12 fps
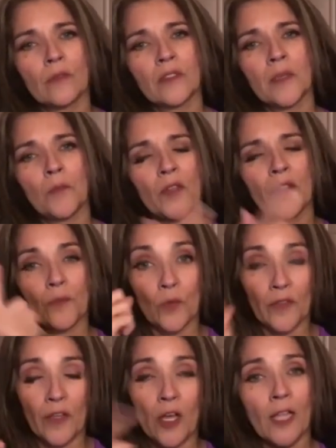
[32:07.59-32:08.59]
someone
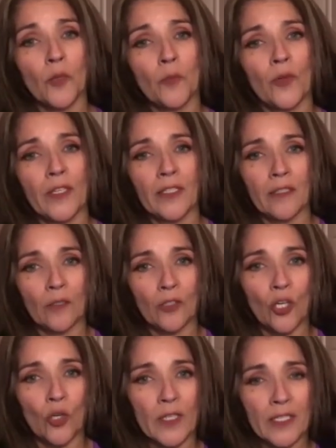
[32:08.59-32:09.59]
with a hollow point, it'll
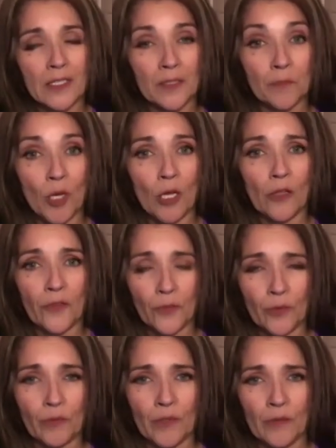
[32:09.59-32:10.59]
go in small through